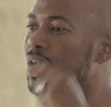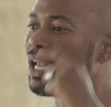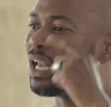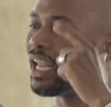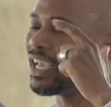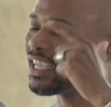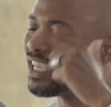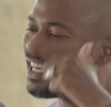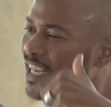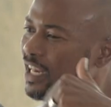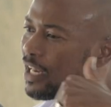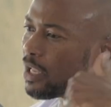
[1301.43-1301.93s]

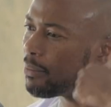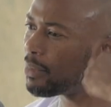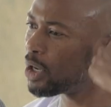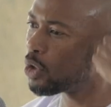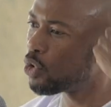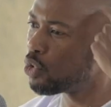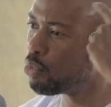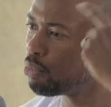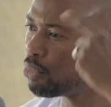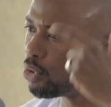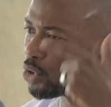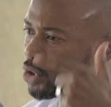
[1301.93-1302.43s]
like ile
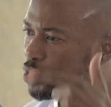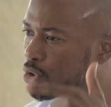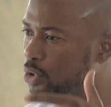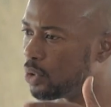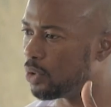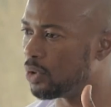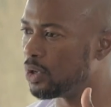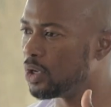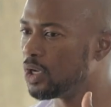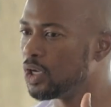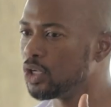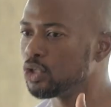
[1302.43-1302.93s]

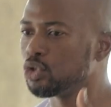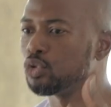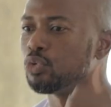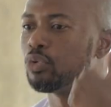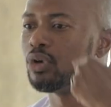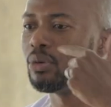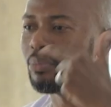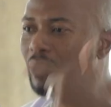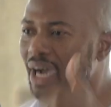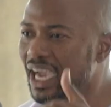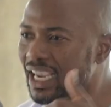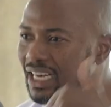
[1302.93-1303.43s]
makumbusho, to
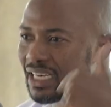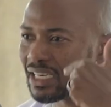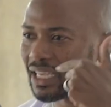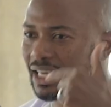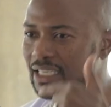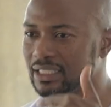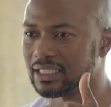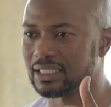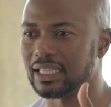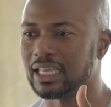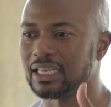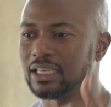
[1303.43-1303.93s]
remind
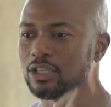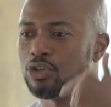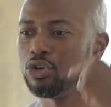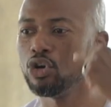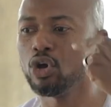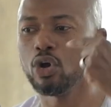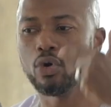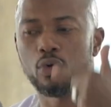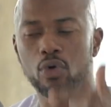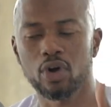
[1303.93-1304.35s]
us that, you know